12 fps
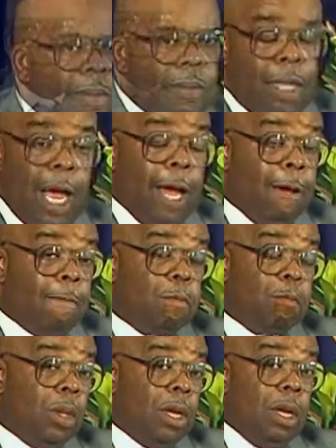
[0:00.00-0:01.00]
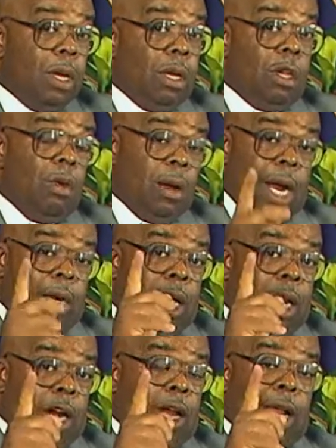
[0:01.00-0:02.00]
Now, you got to
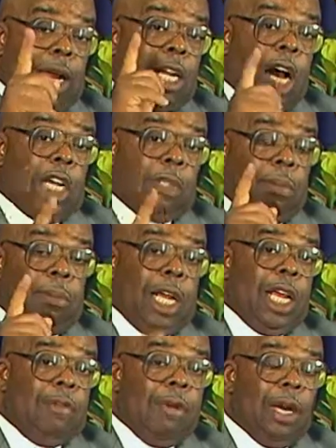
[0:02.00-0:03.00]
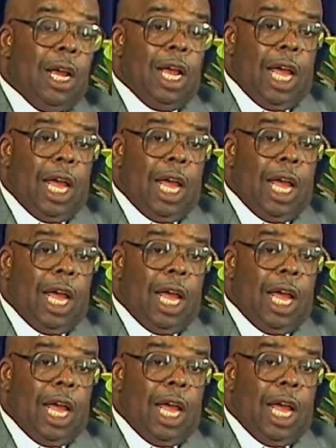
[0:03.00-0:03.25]
hear that gospel and believe it.